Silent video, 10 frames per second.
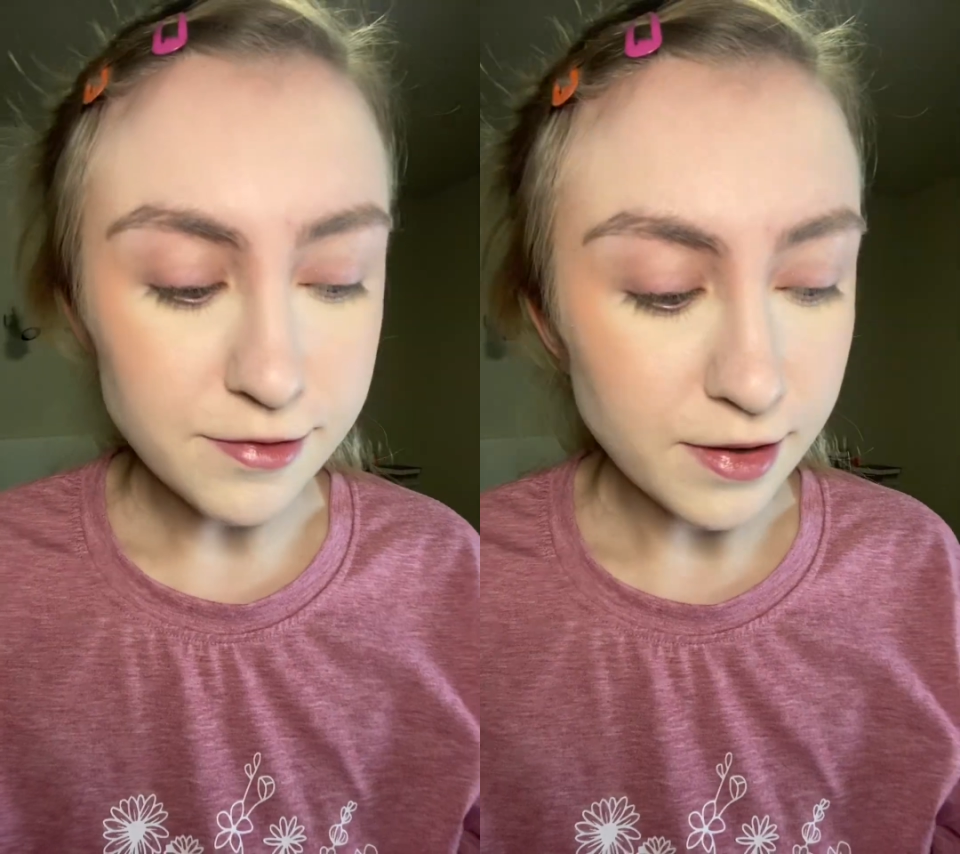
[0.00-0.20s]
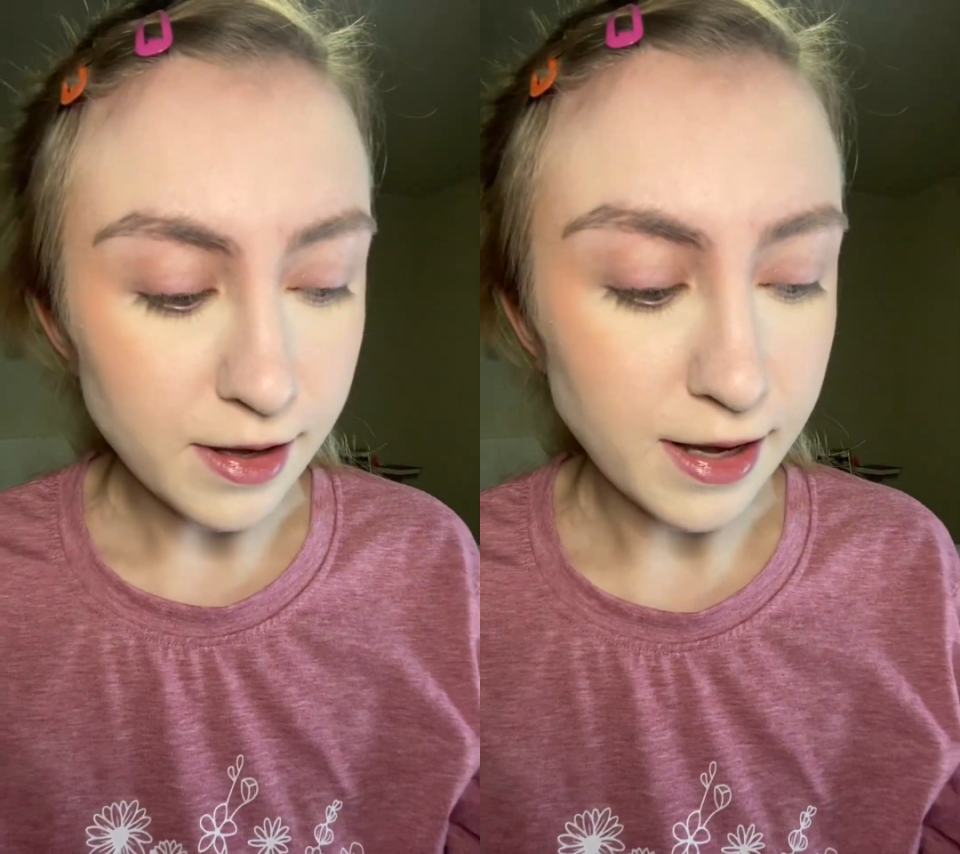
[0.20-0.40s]

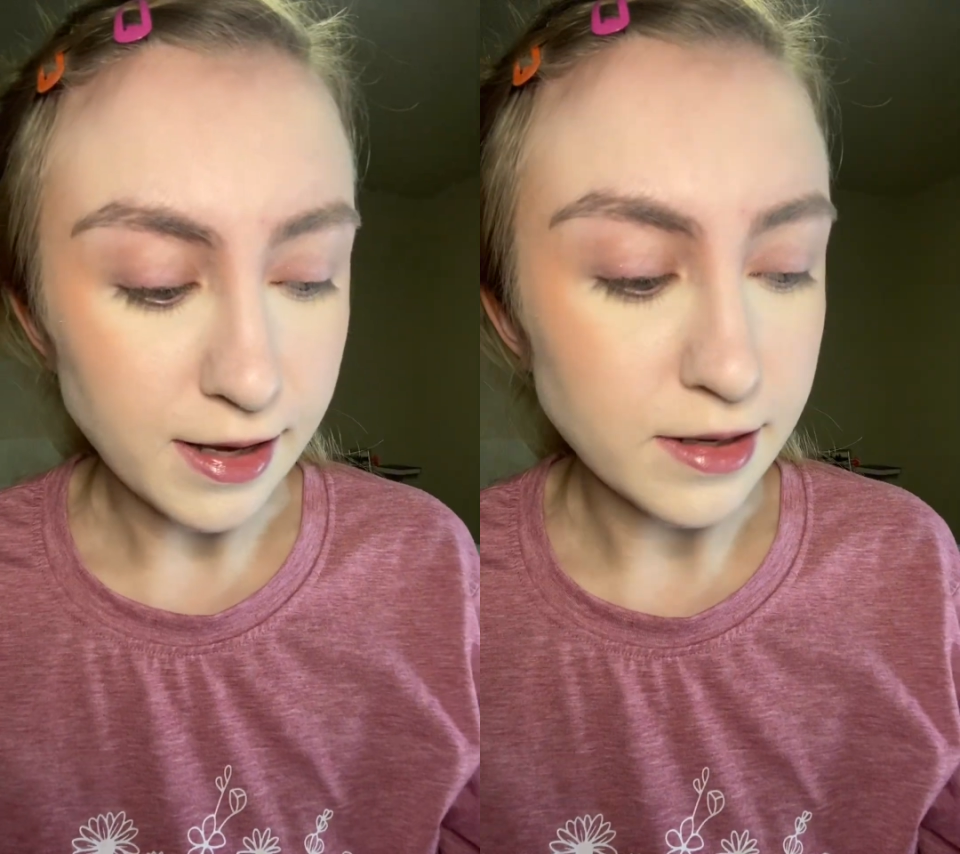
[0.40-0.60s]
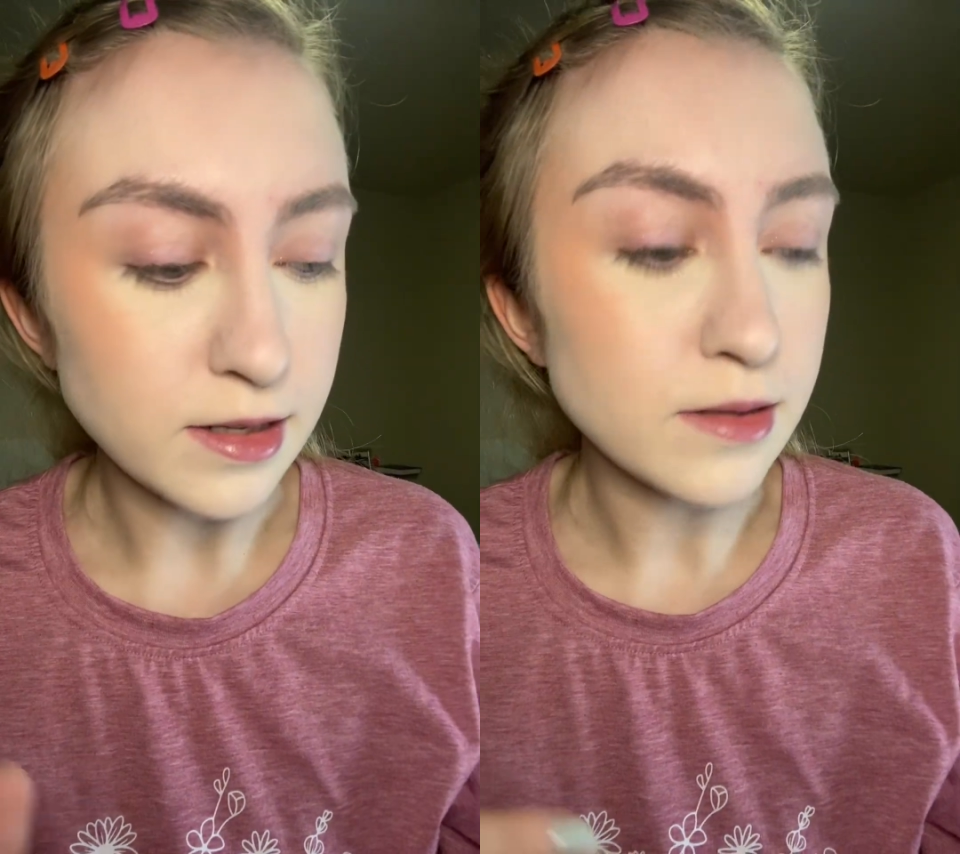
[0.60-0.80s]

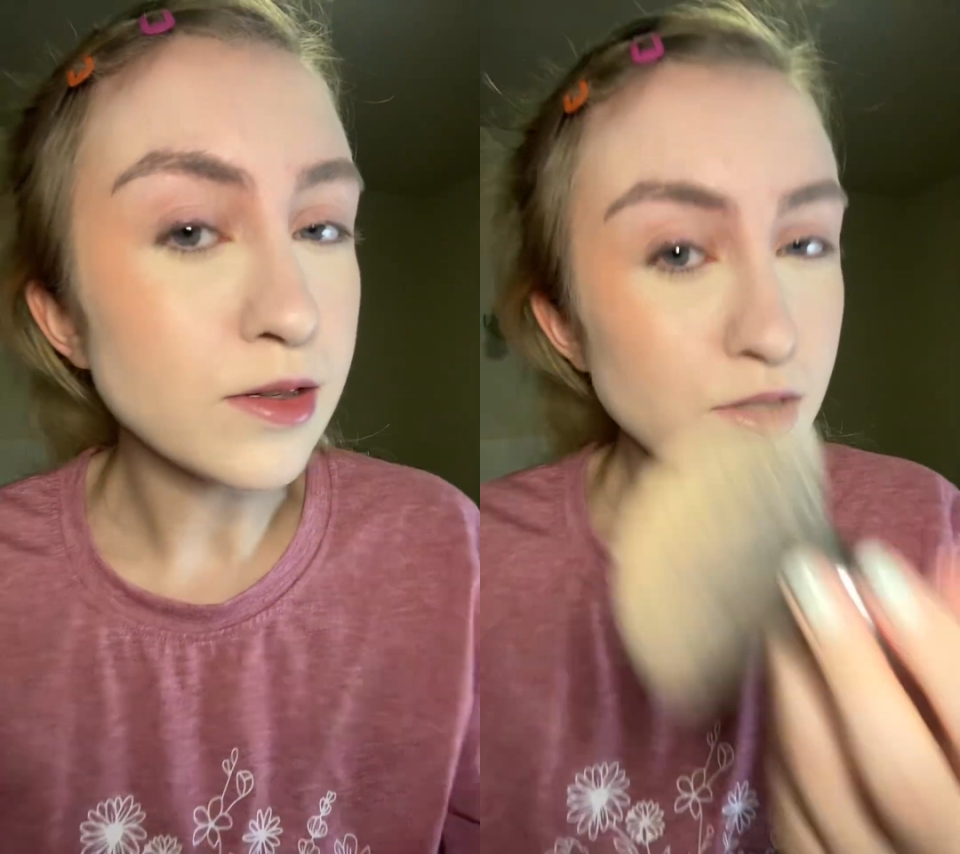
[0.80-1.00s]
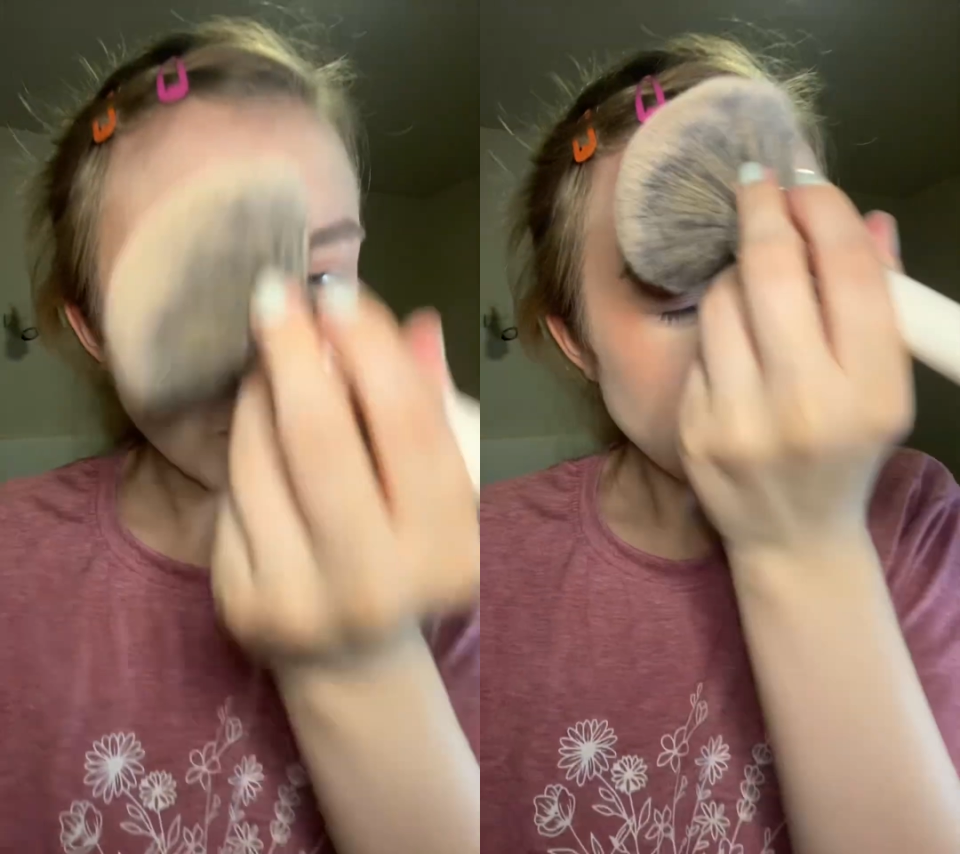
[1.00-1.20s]
and
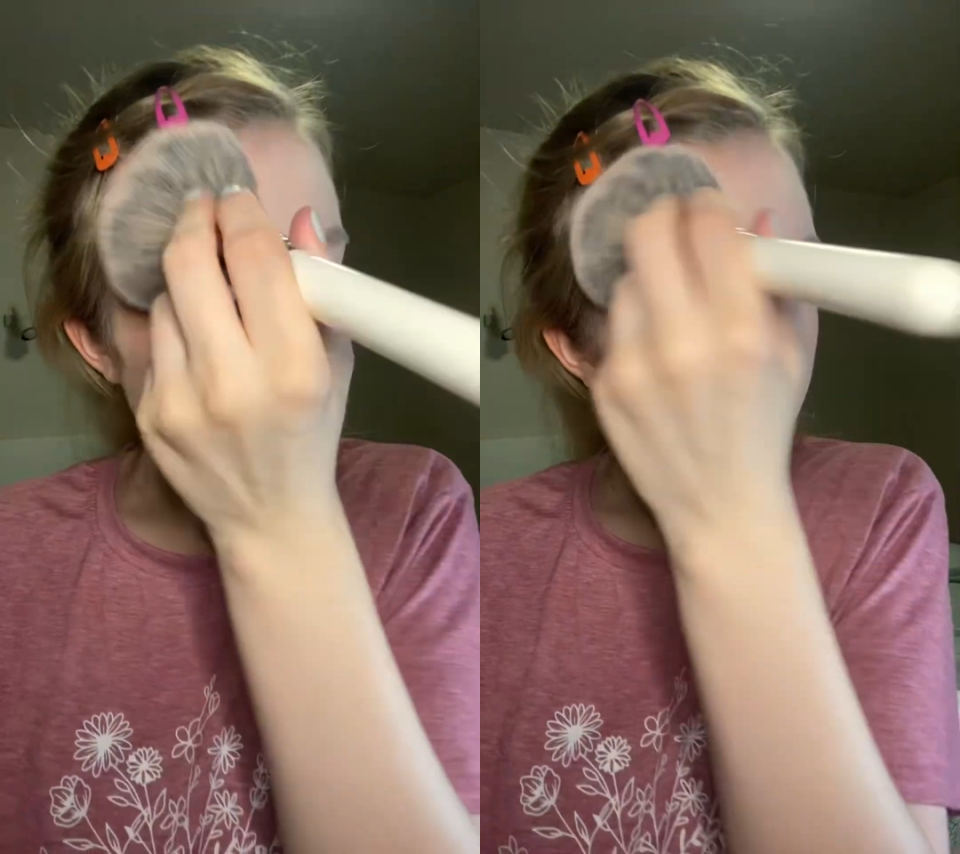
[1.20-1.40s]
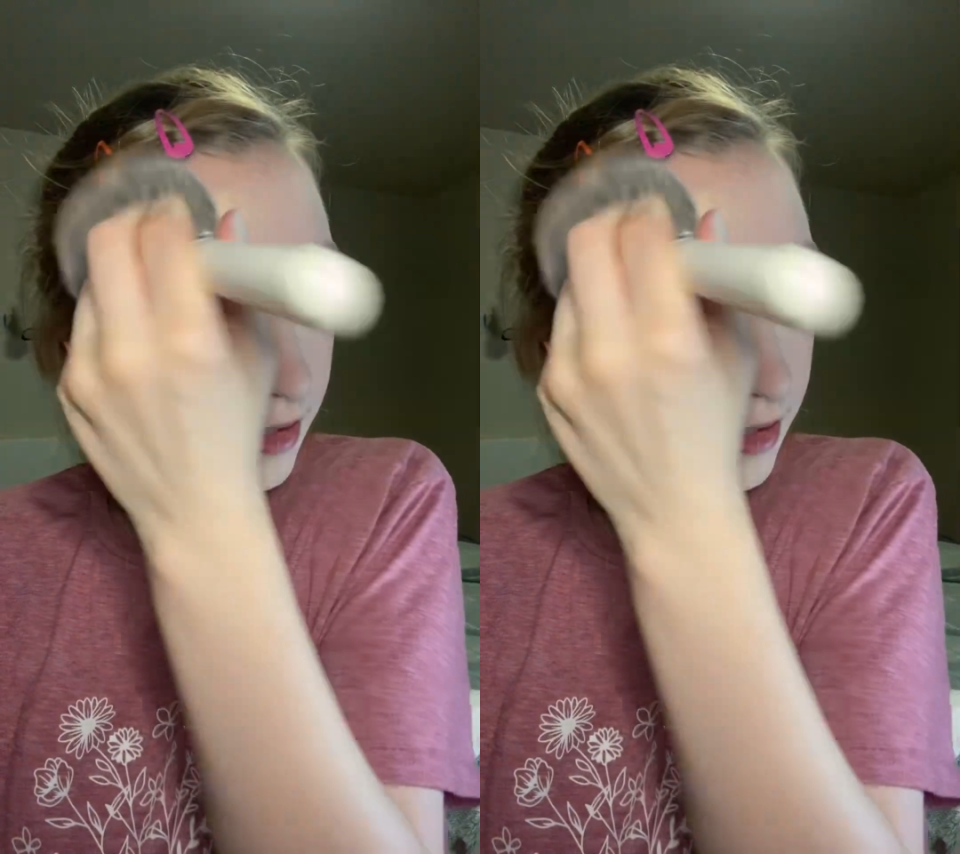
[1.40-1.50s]
just doing